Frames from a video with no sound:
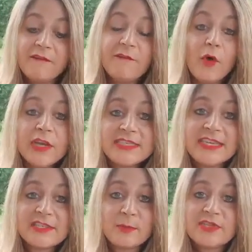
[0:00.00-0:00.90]

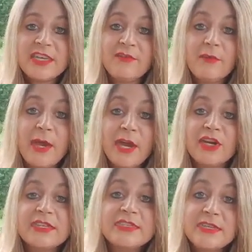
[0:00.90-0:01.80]
46% of
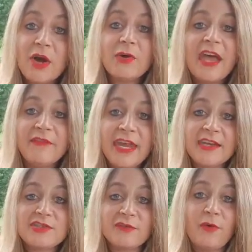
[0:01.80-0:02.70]
Americans don't have an
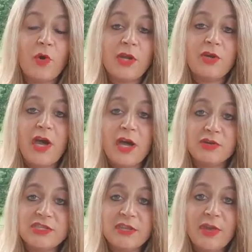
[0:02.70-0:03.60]
extra
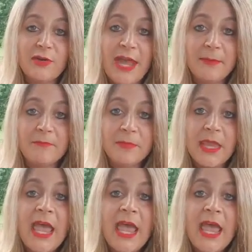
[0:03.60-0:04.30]
$400 to their name.